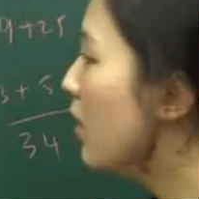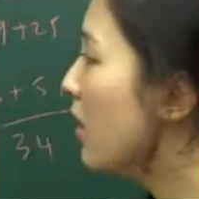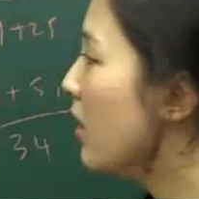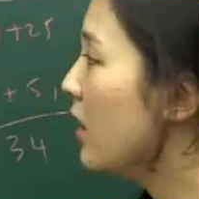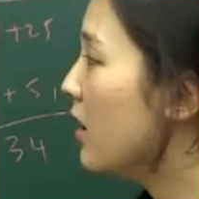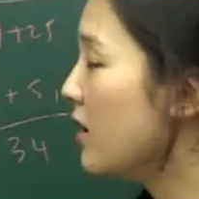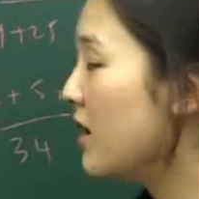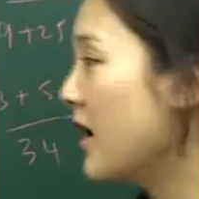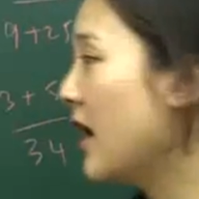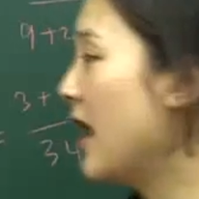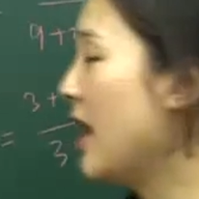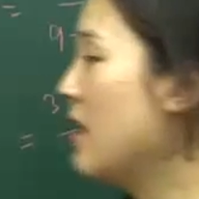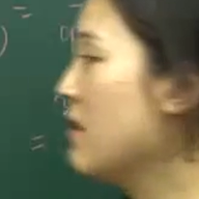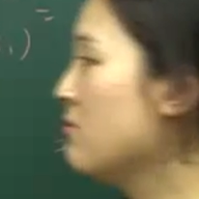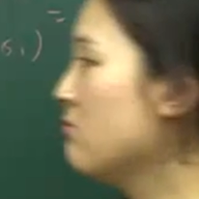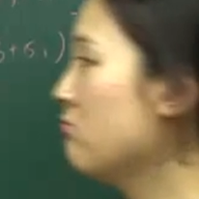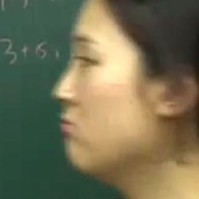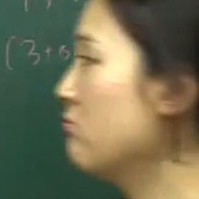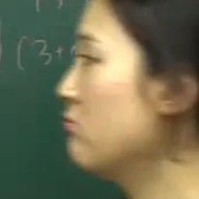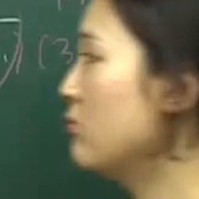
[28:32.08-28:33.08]

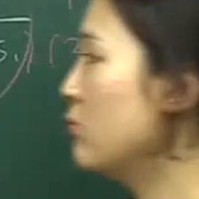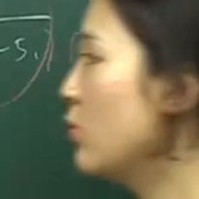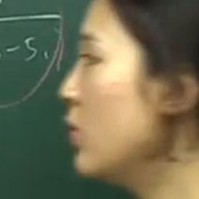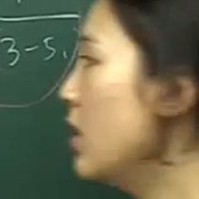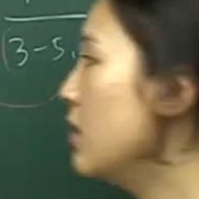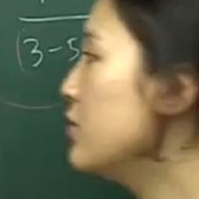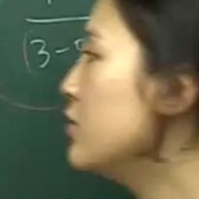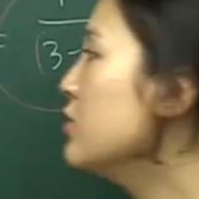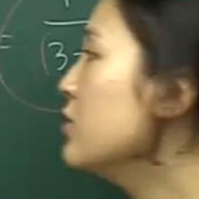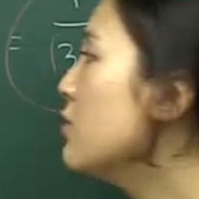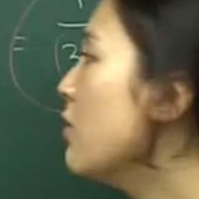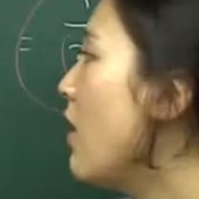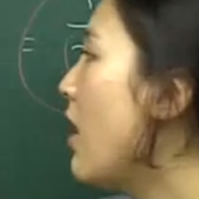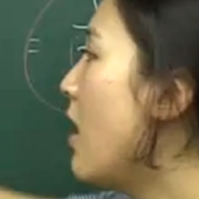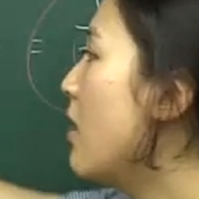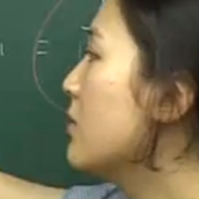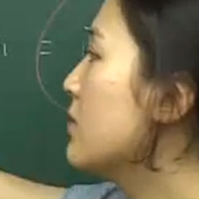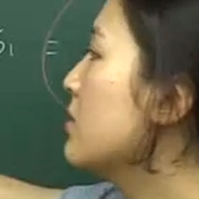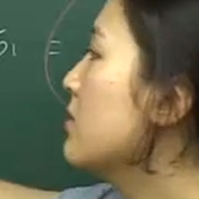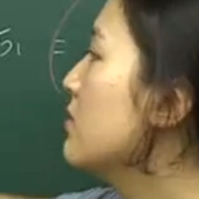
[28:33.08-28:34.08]
Again, well, you know
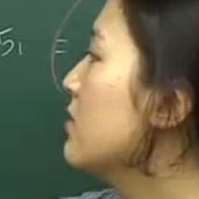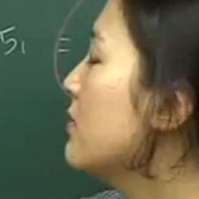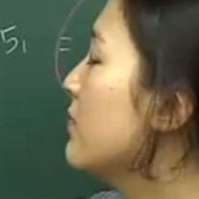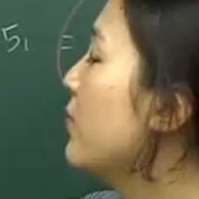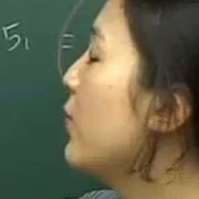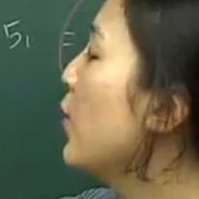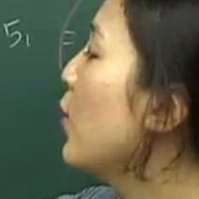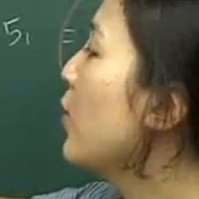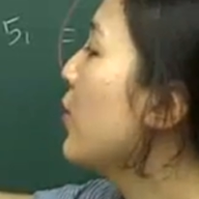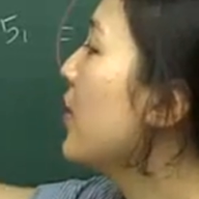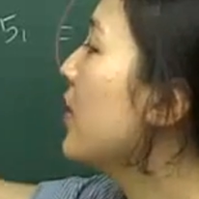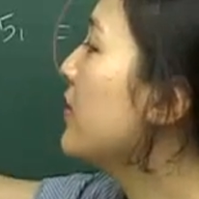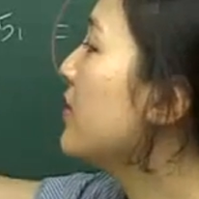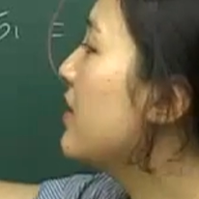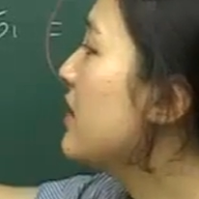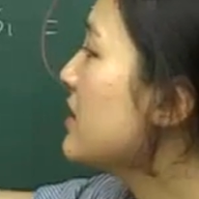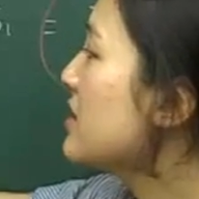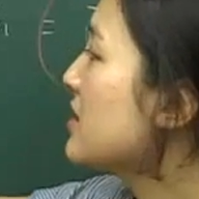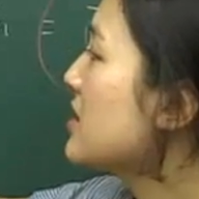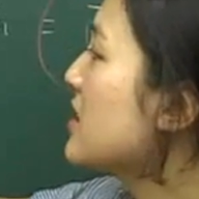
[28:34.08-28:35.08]
how to look for the
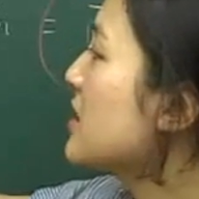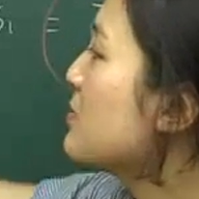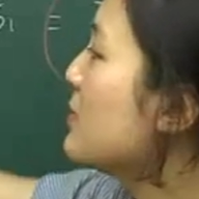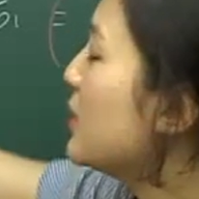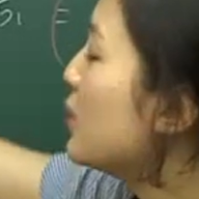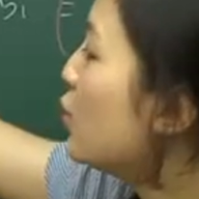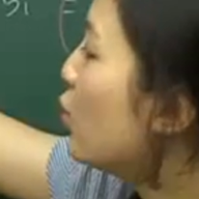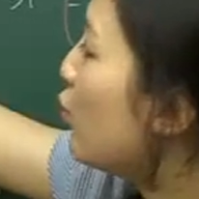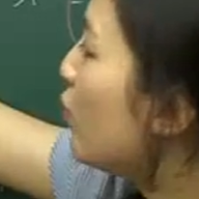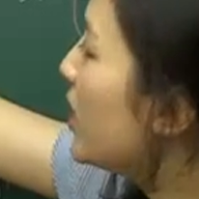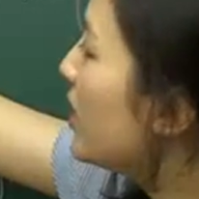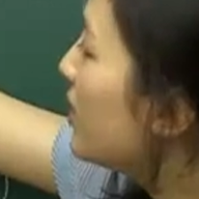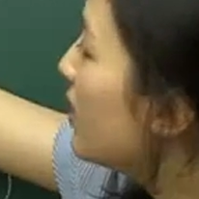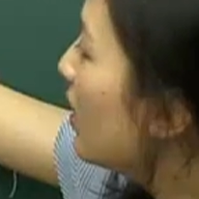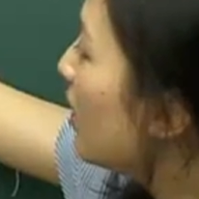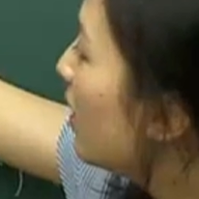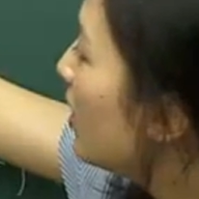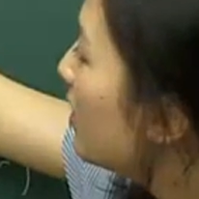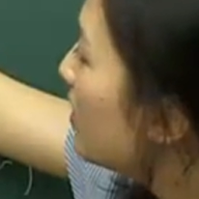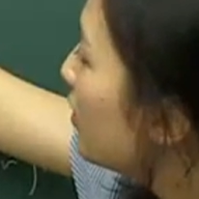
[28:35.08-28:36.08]
distance between
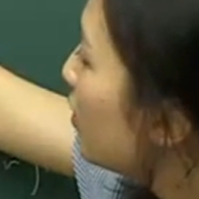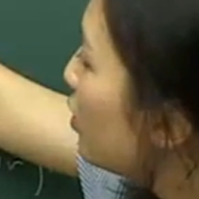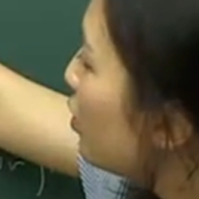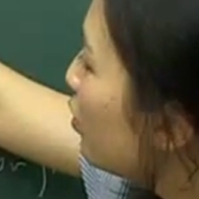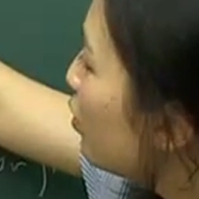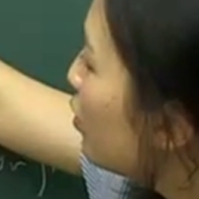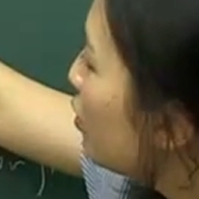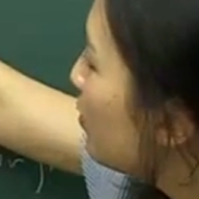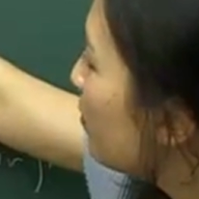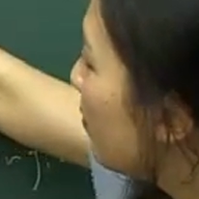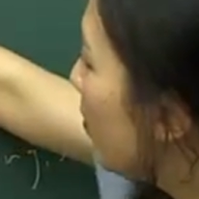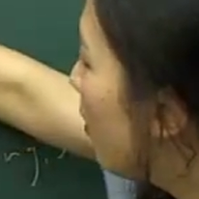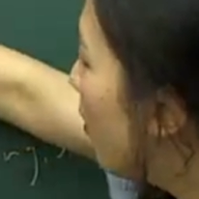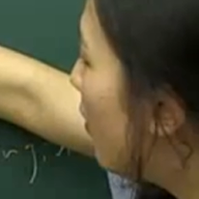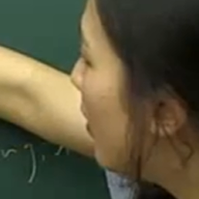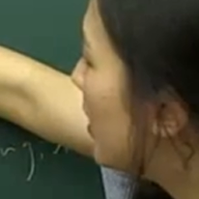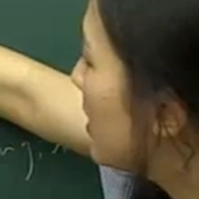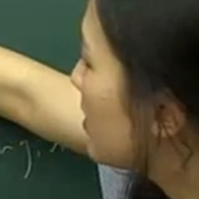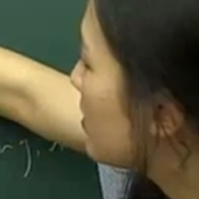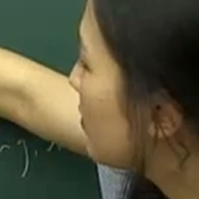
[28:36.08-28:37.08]
2
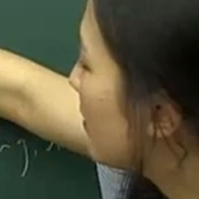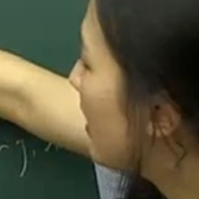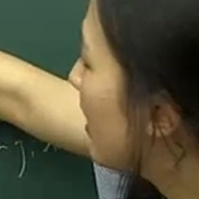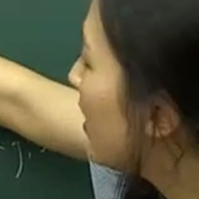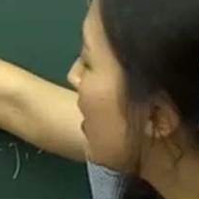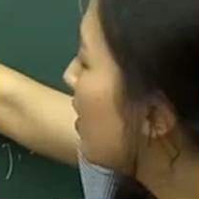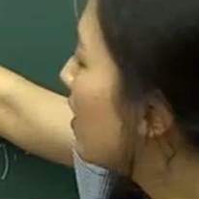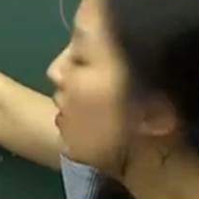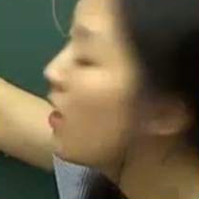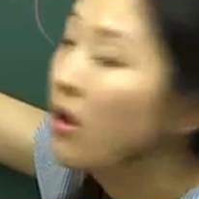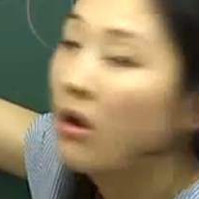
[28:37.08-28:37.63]
points, right?